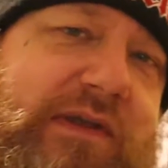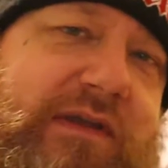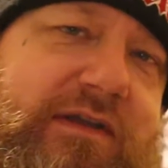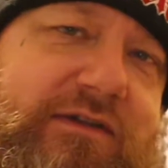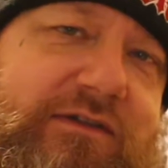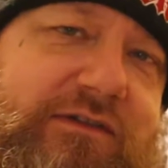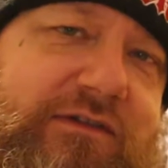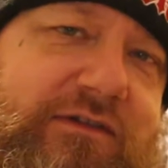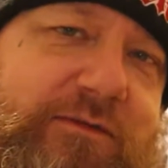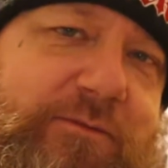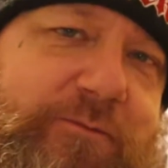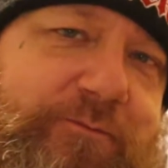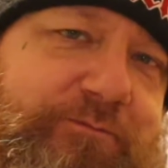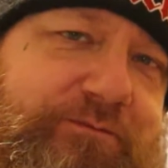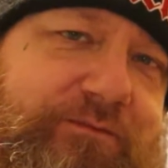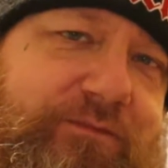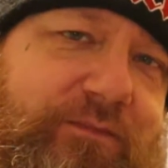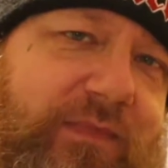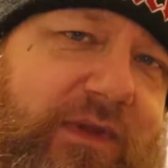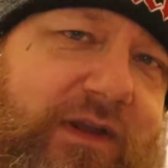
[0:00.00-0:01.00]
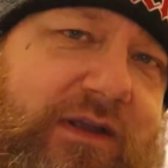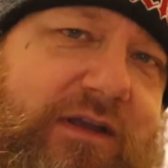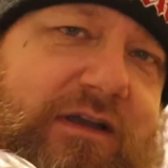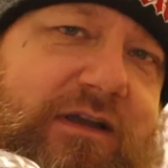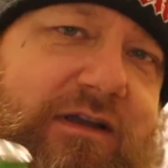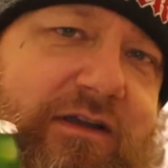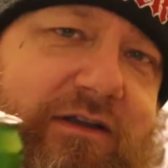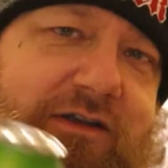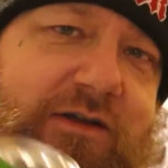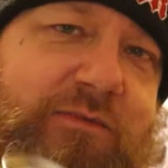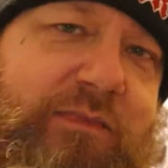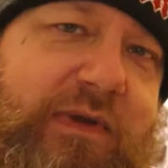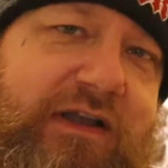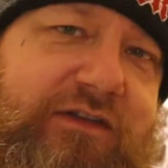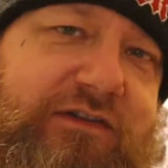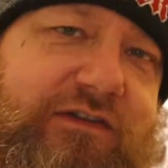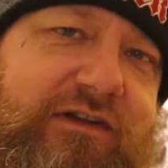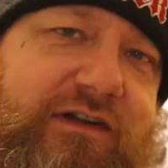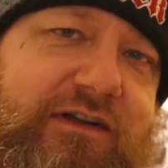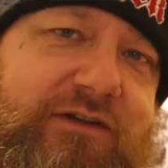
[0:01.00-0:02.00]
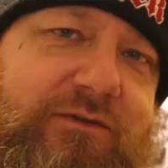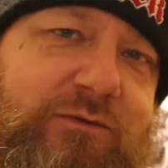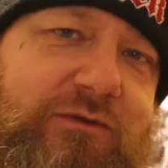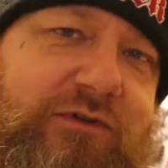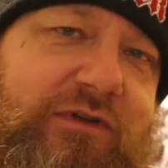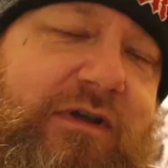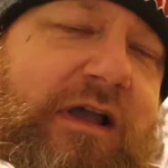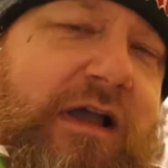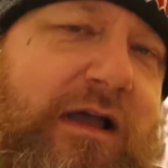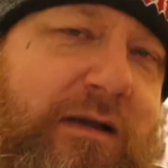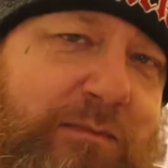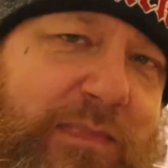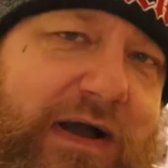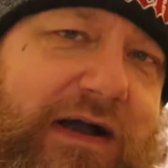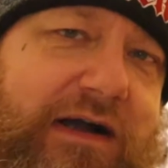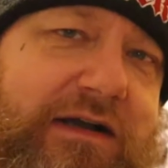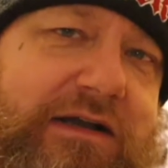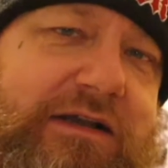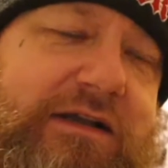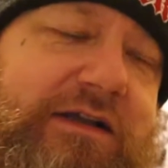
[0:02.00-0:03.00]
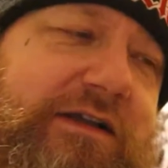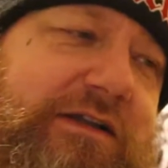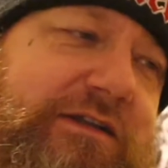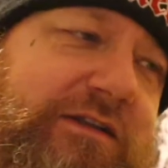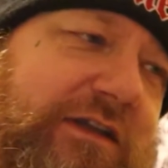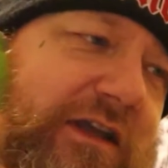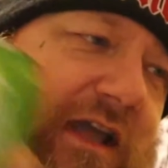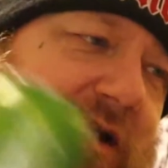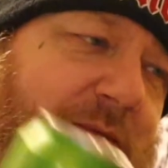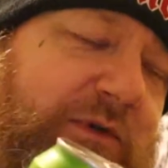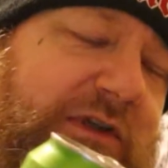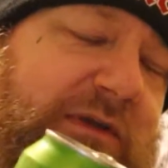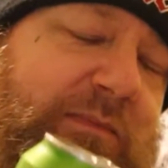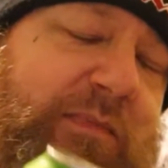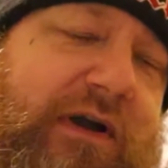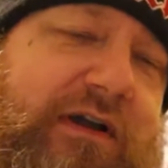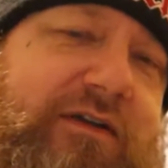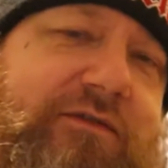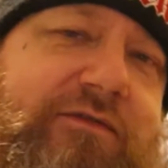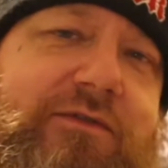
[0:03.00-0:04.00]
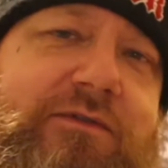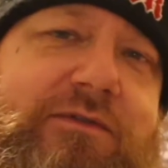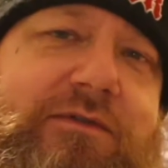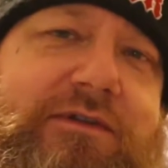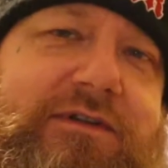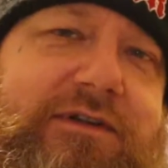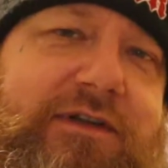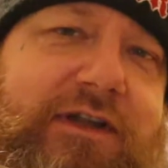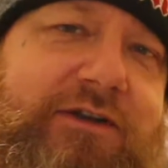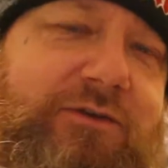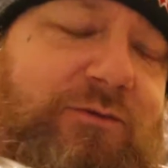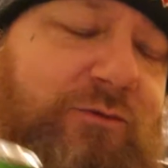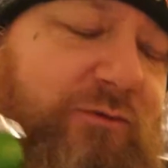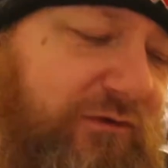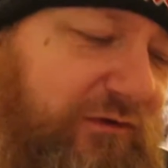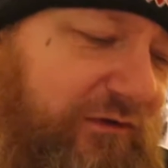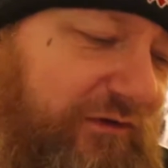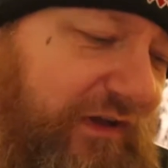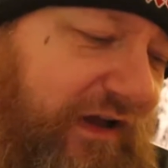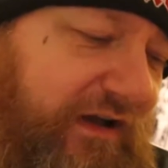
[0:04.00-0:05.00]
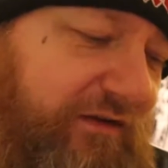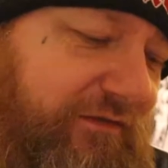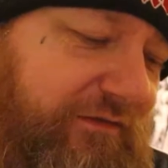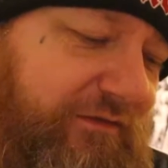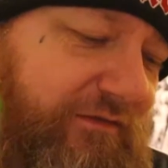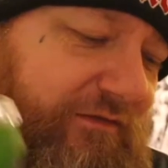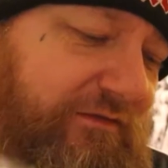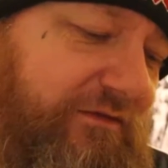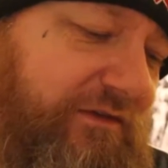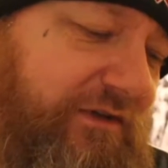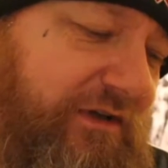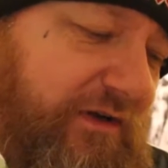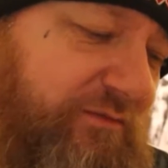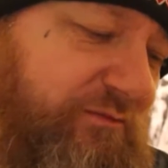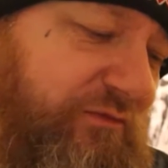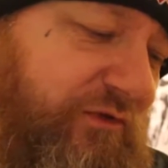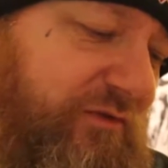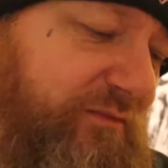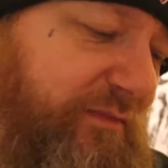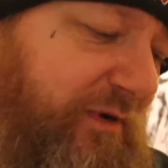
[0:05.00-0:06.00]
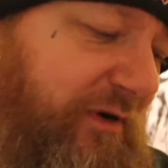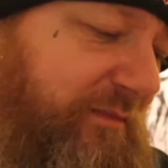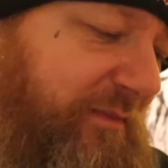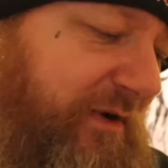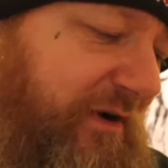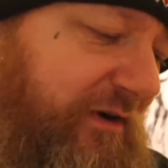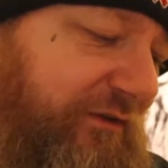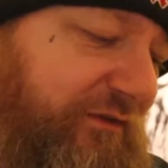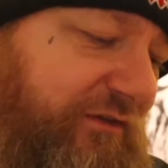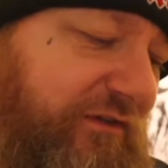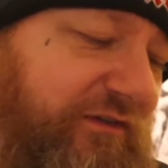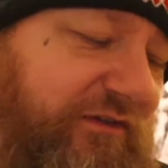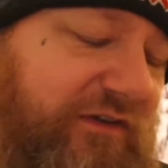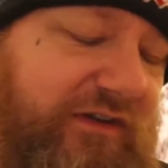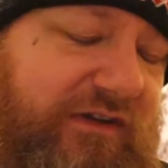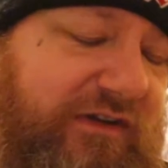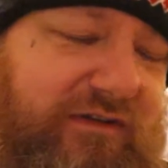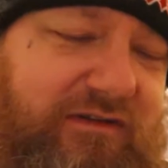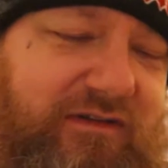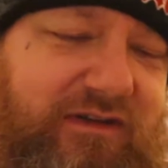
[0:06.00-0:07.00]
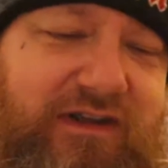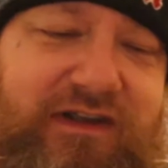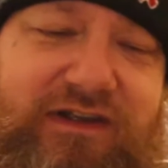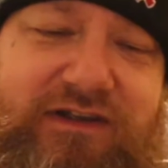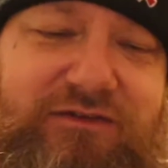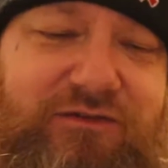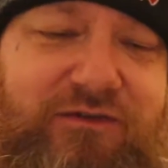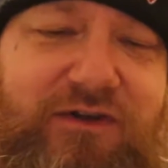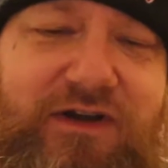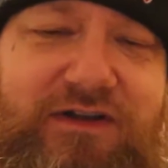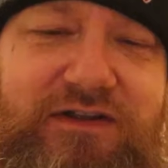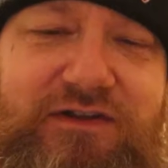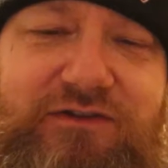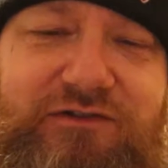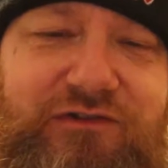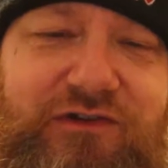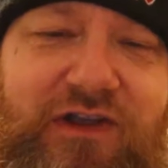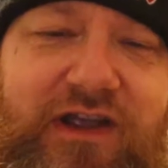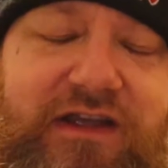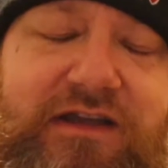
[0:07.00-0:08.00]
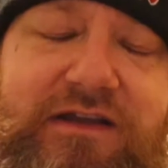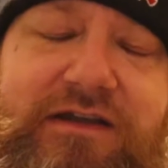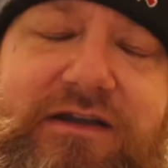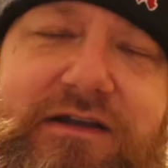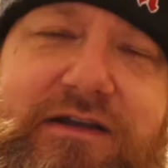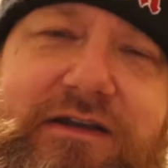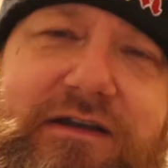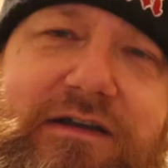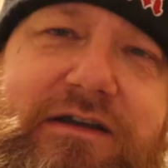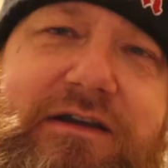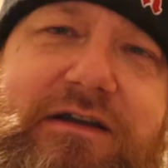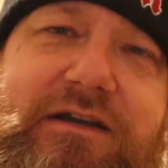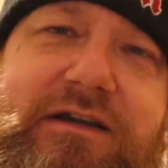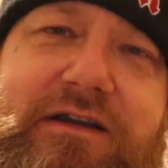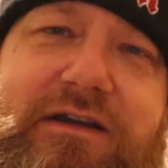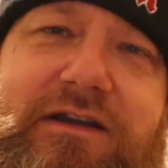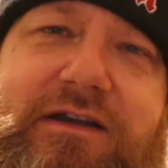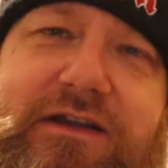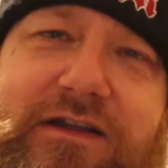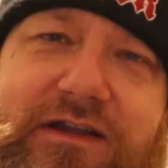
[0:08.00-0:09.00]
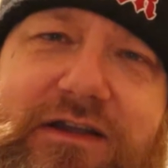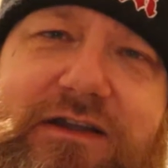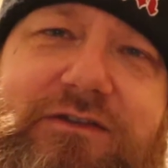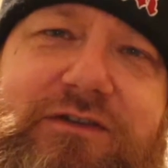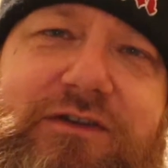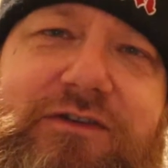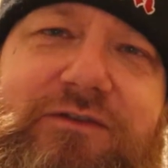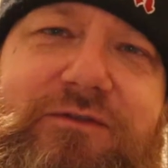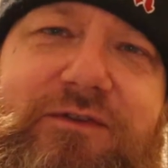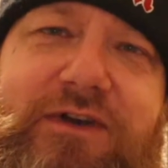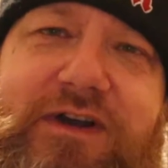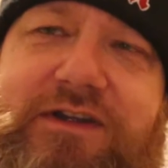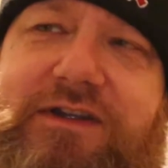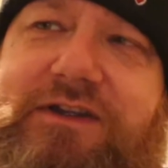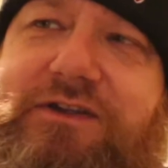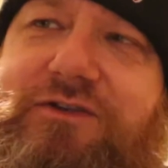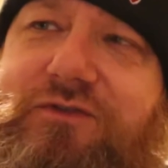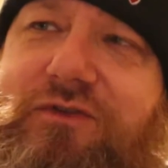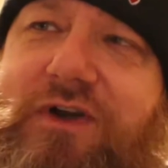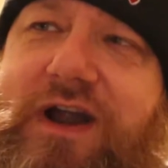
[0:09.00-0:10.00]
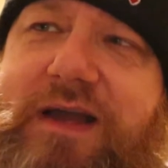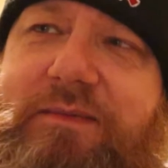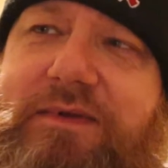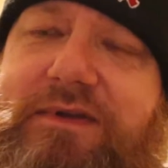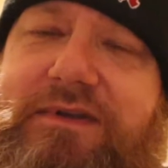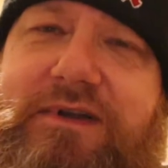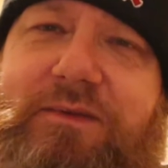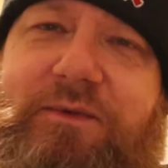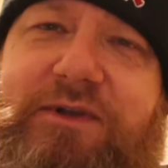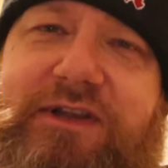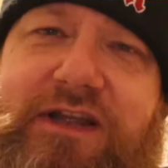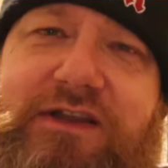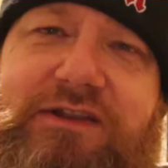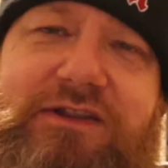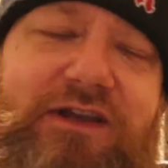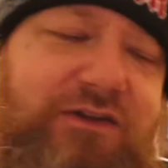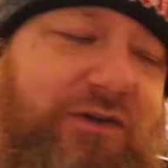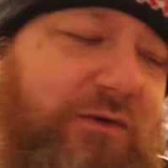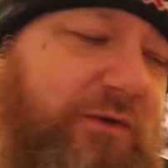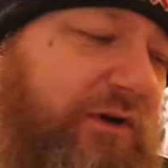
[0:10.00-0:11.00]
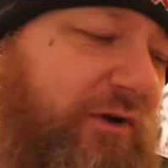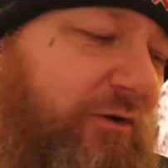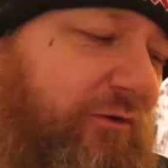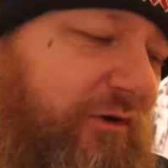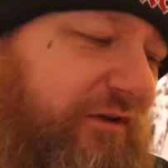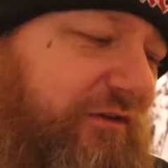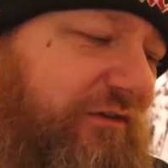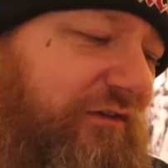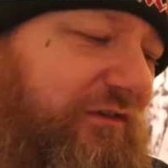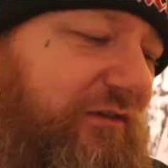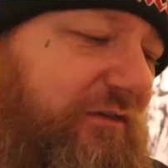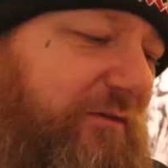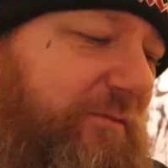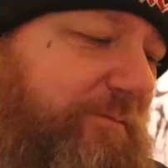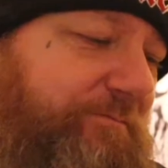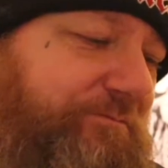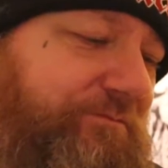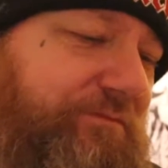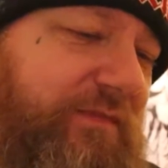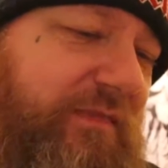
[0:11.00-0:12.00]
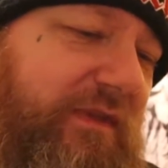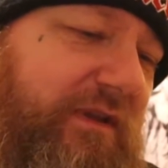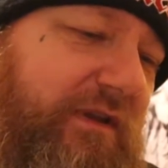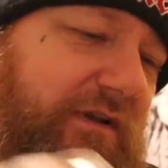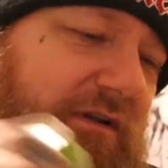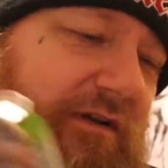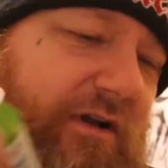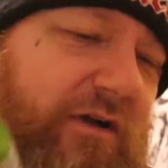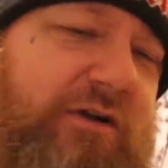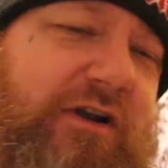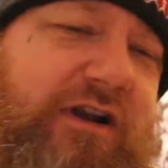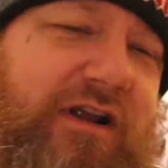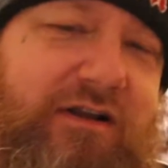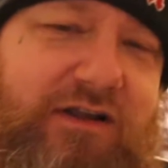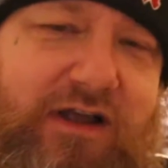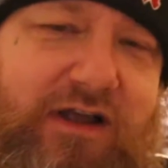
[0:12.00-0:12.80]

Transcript: beers compared to Lidl's. But you get what you pay for. Lidl's stuff, you know, brewed by Marston's, is fucking shit. It is, it's fucking crap. I mean, they do an orange. I'm going to